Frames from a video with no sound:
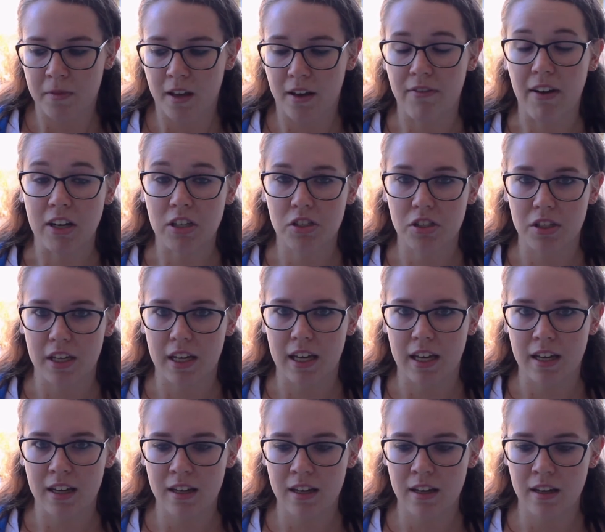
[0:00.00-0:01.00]

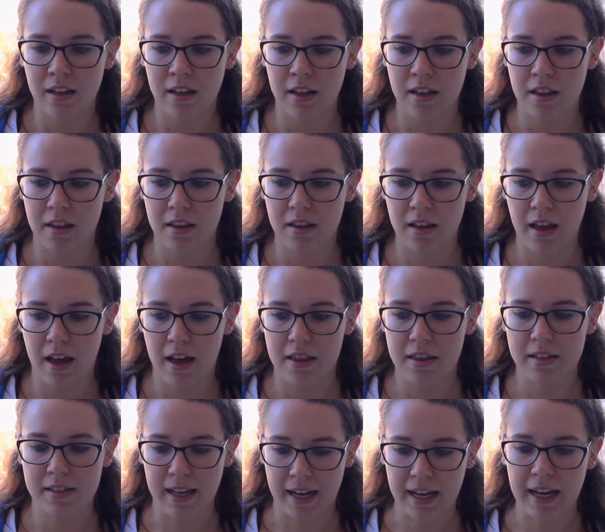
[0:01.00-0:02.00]
Eventually,
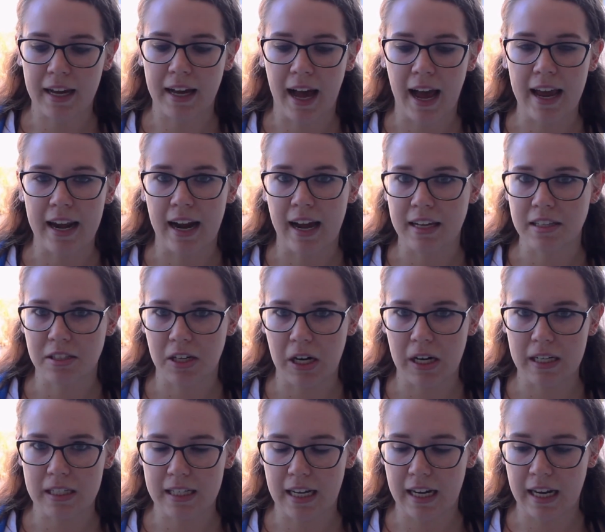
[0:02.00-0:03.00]
the second guy and I
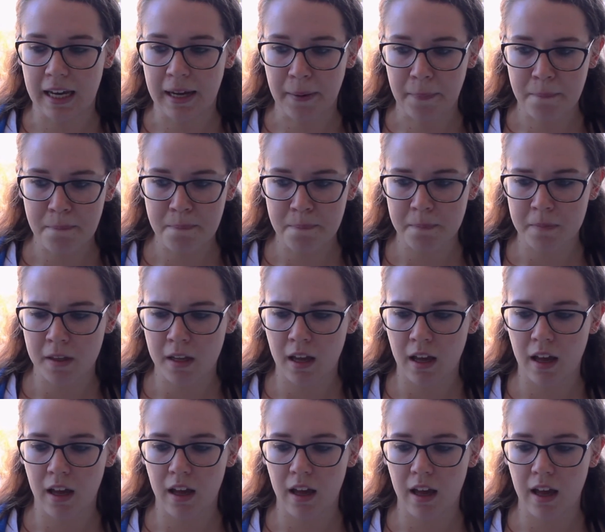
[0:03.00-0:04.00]
started dating,
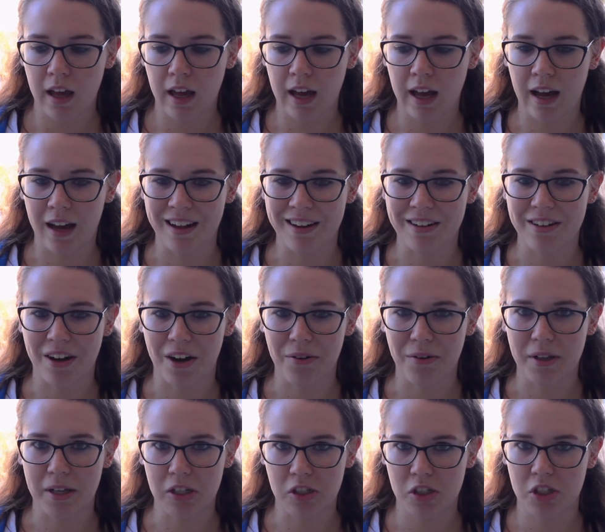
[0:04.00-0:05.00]
and our
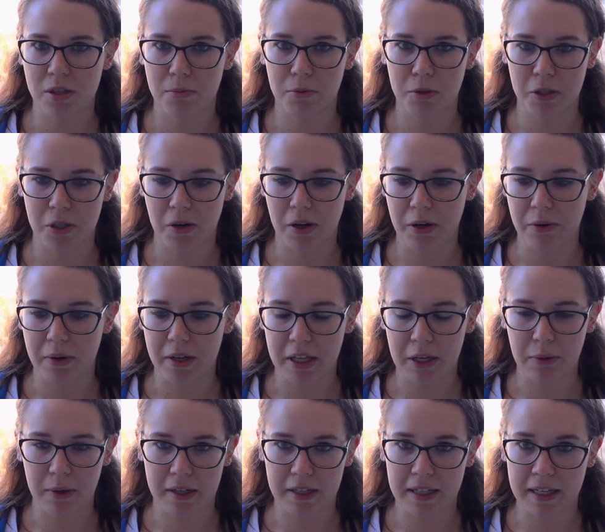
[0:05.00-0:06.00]
relationship was going
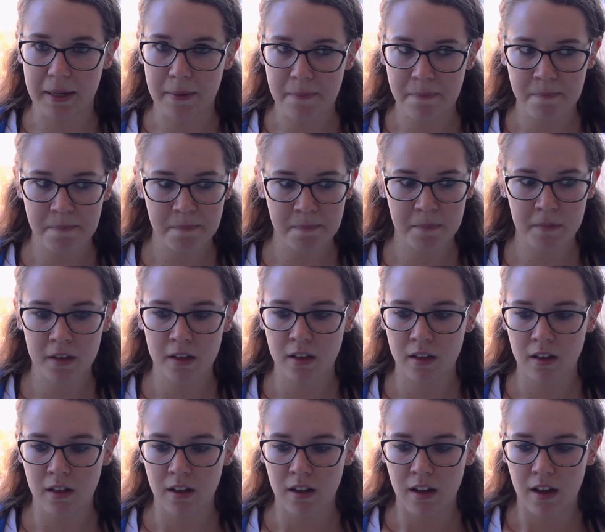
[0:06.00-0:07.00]
really quickly.
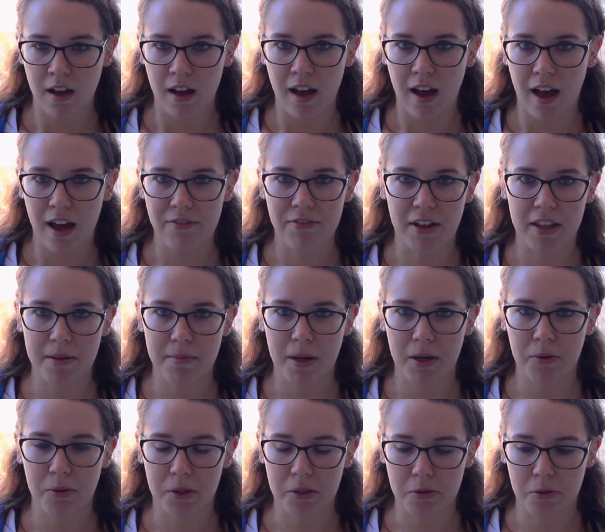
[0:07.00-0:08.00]
I found that
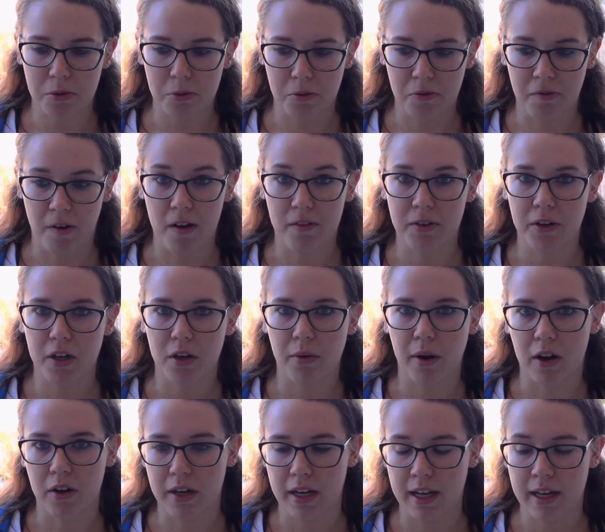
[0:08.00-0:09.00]
my world was revolving
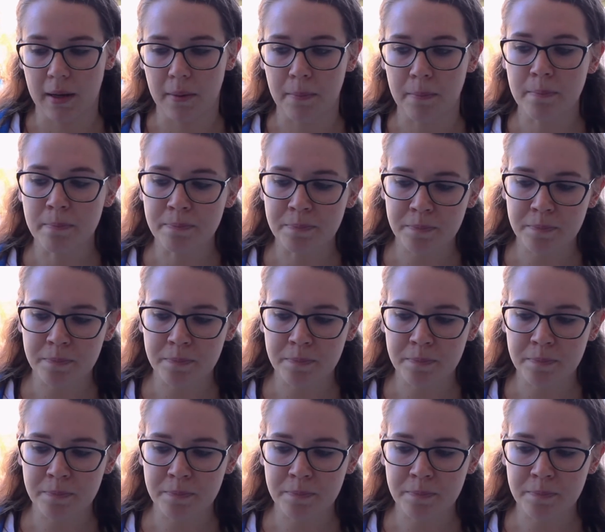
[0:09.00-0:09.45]
around him.